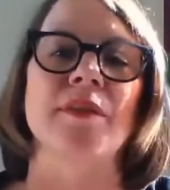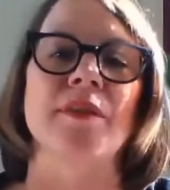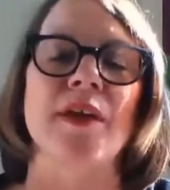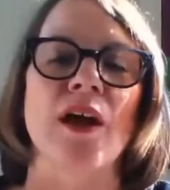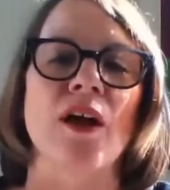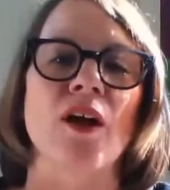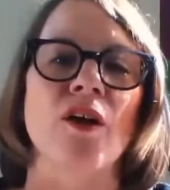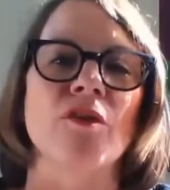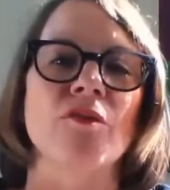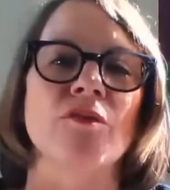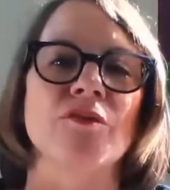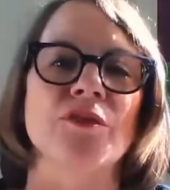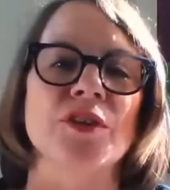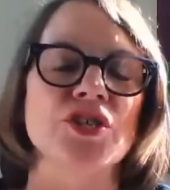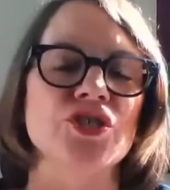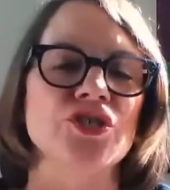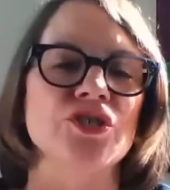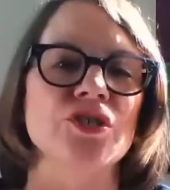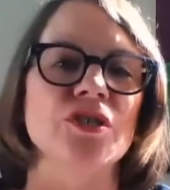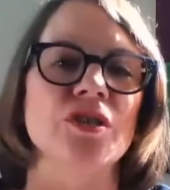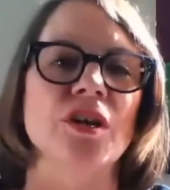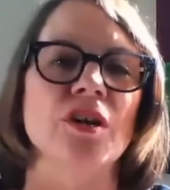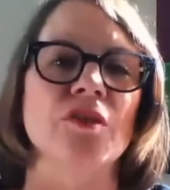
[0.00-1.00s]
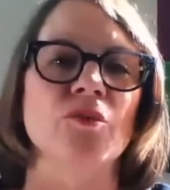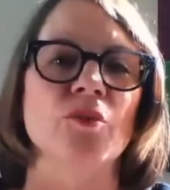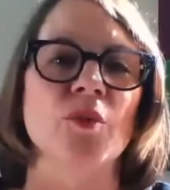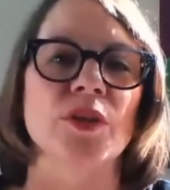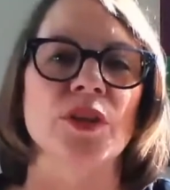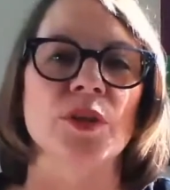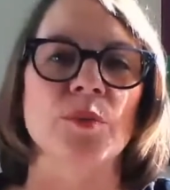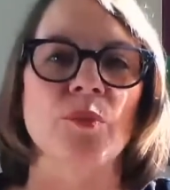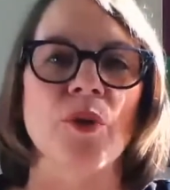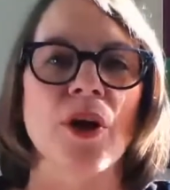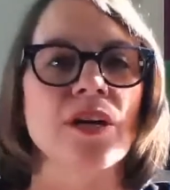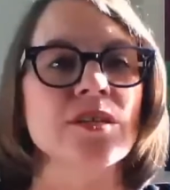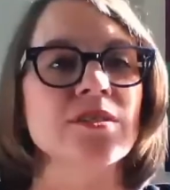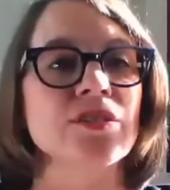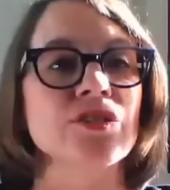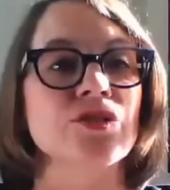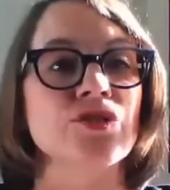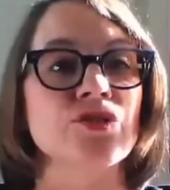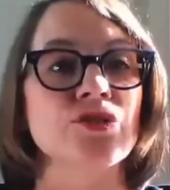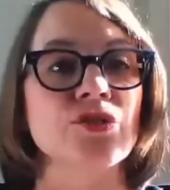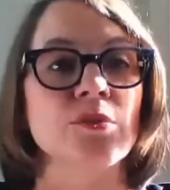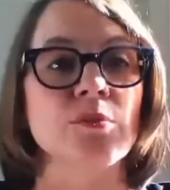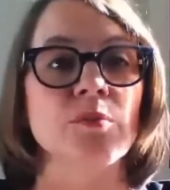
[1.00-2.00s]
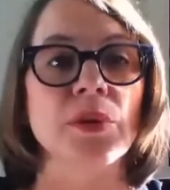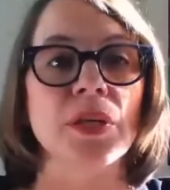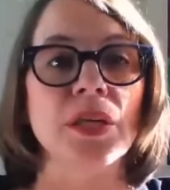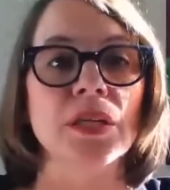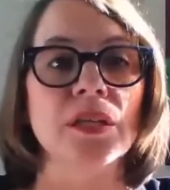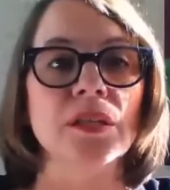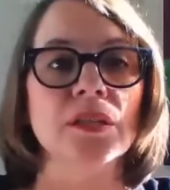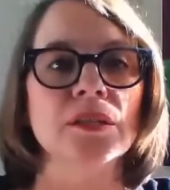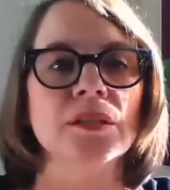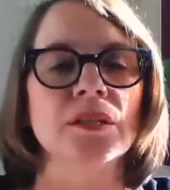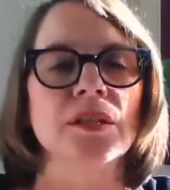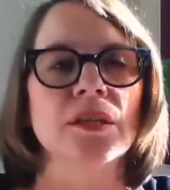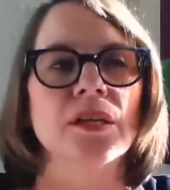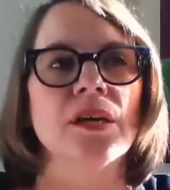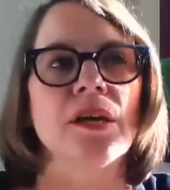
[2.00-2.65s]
their vision of what the process should be,